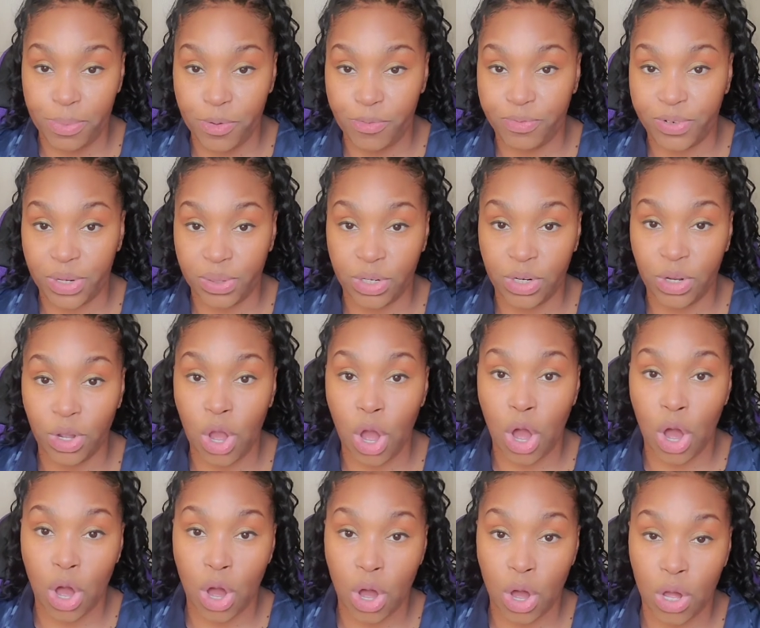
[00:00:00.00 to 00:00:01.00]
the phone and
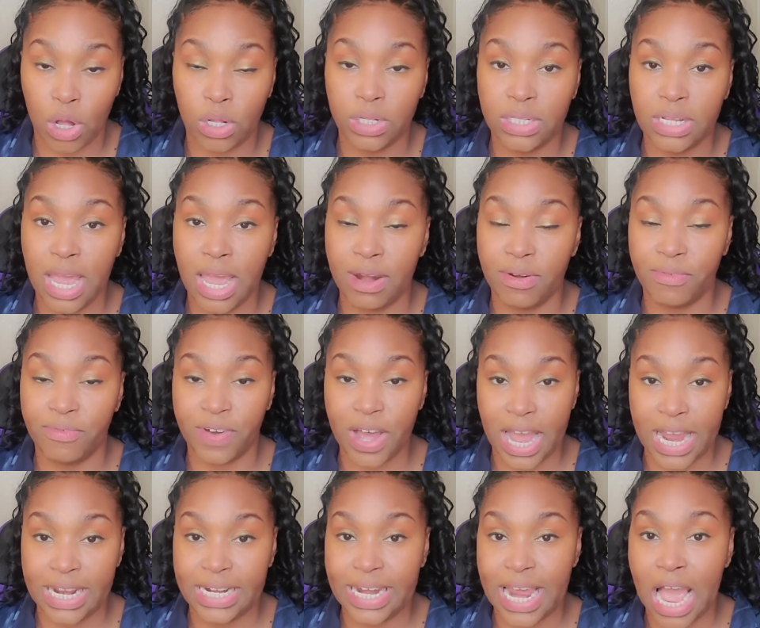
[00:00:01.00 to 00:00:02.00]
call and
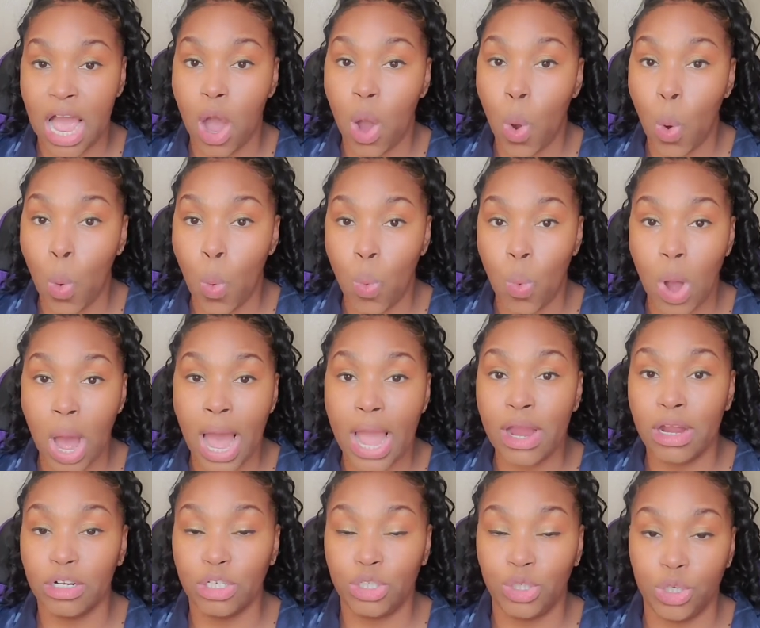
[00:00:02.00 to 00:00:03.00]
find out why
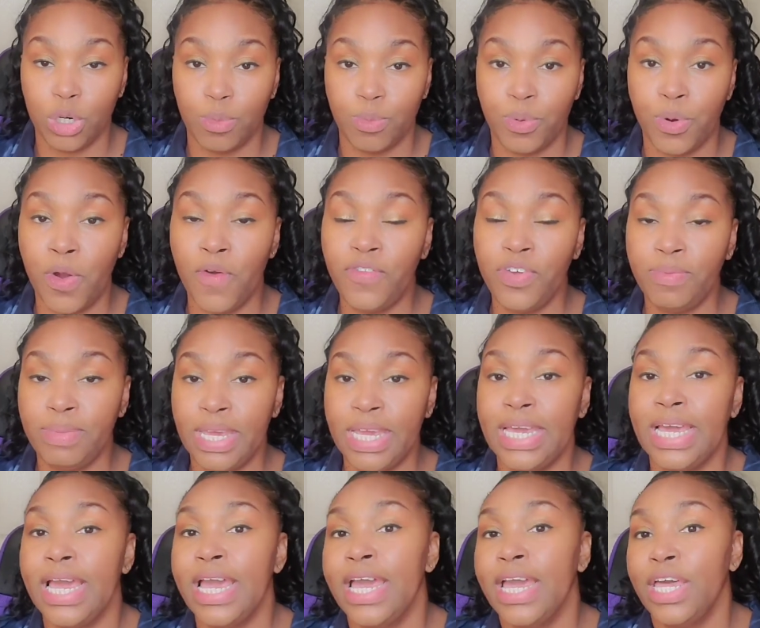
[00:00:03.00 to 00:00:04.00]
aren't you approving
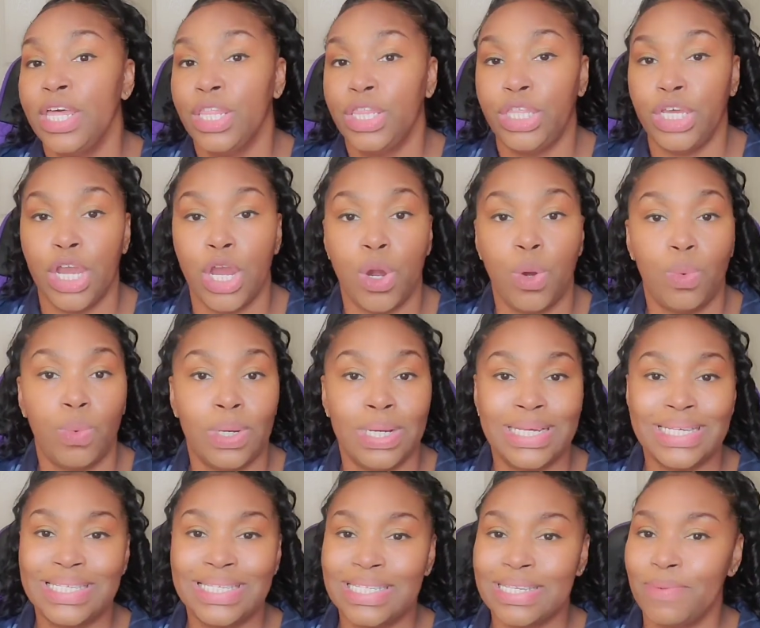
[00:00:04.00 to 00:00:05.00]
me? There
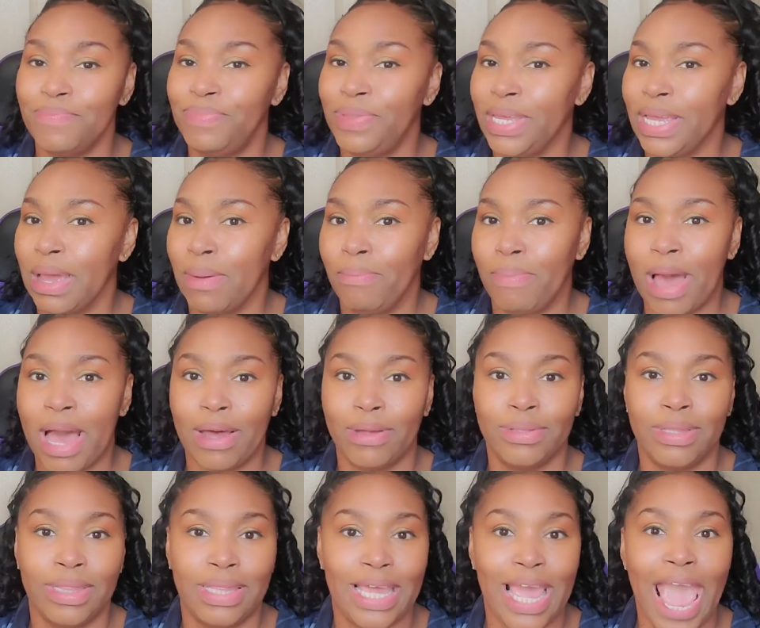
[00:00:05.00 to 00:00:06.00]
was something
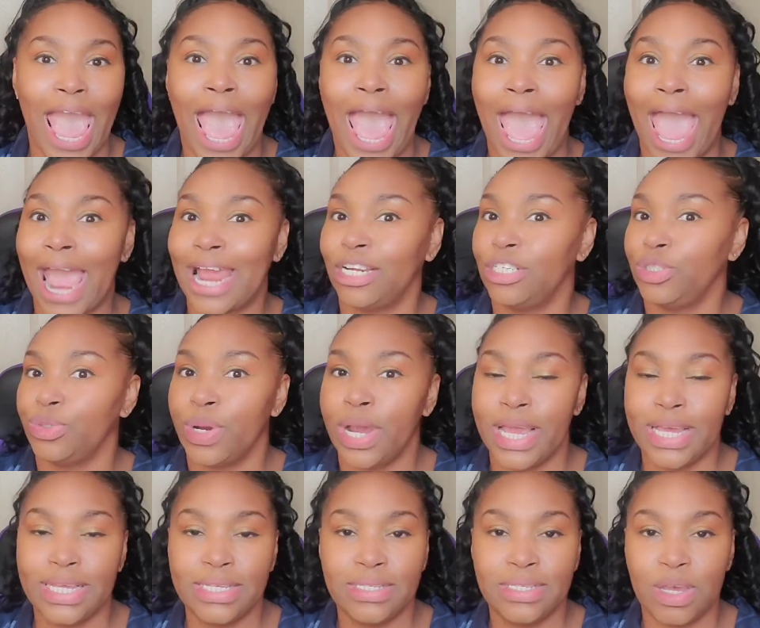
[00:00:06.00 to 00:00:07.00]
about the
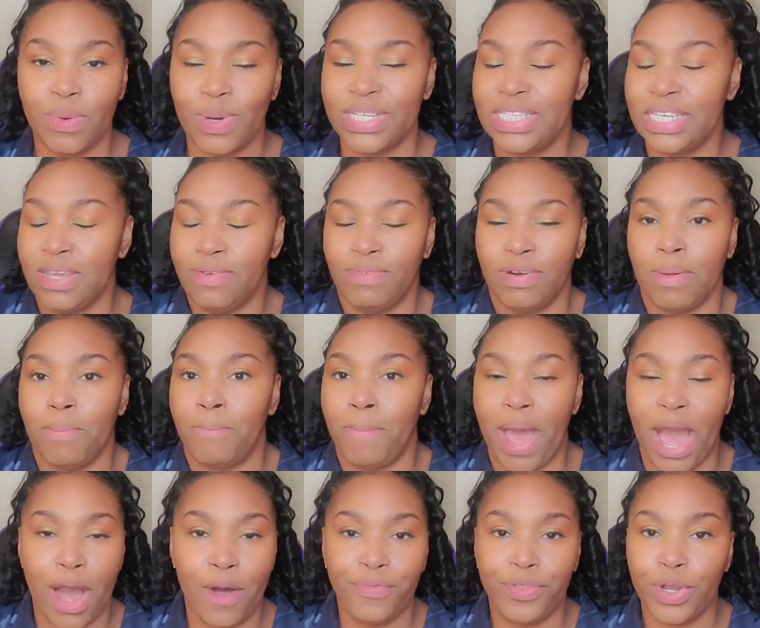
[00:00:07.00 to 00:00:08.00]
address. It wasn't even
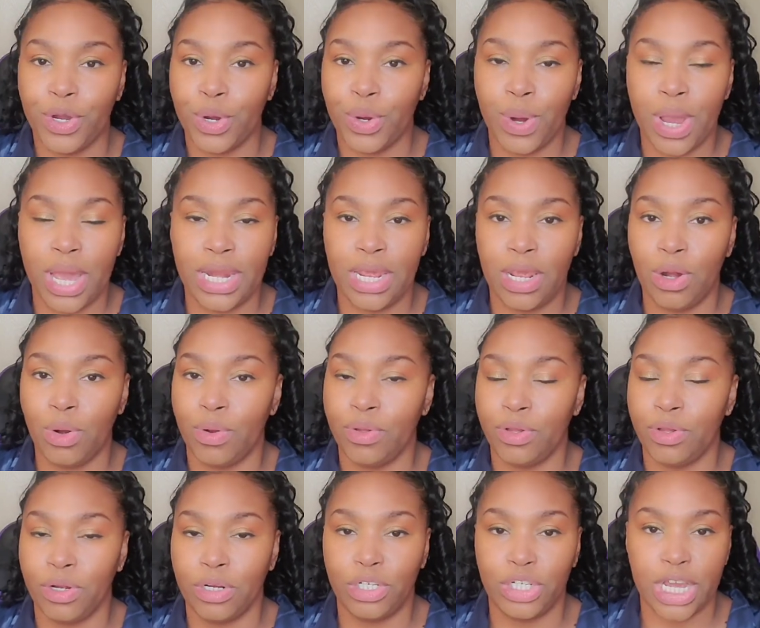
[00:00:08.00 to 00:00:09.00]
about their credit or
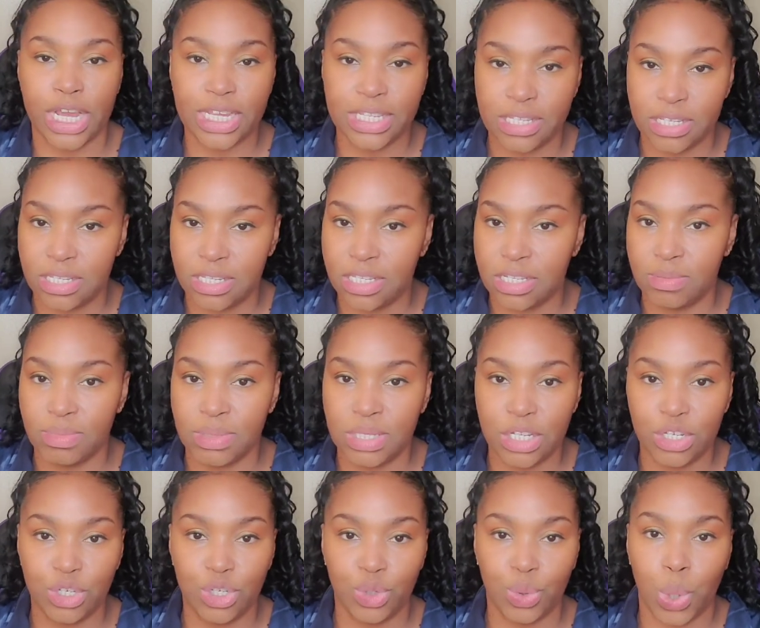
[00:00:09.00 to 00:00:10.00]
their ChexSystems
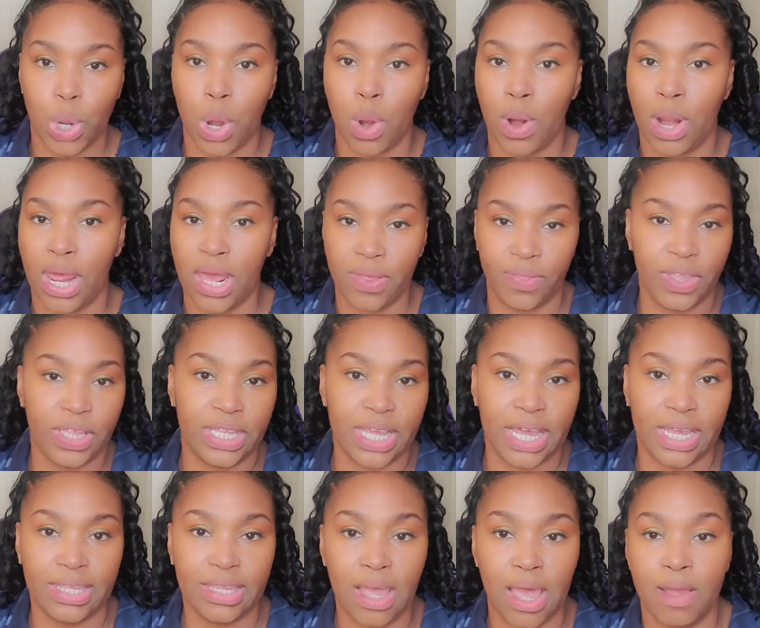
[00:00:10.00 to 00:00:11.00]
history or anything
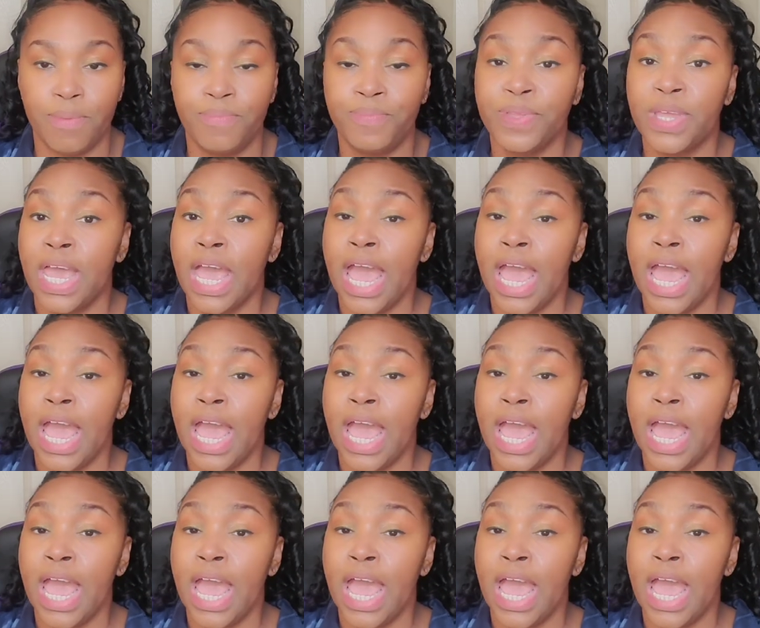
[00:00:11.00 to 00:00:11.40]
like that.